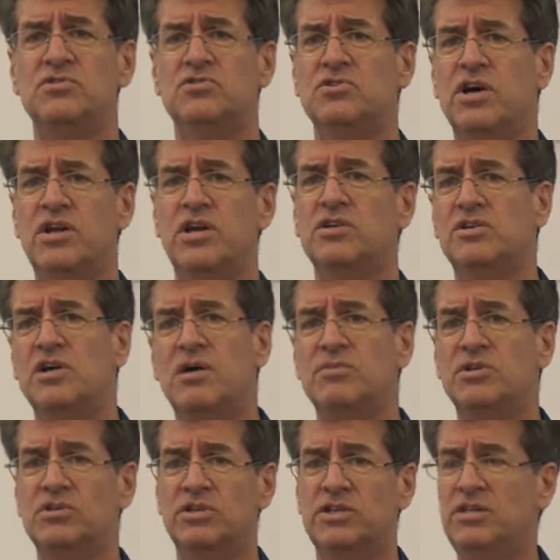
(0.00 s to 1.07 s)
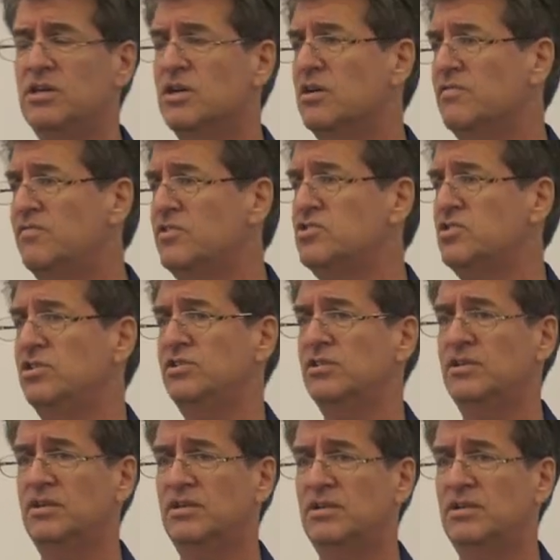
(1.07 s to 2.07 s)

it's not economically efficient."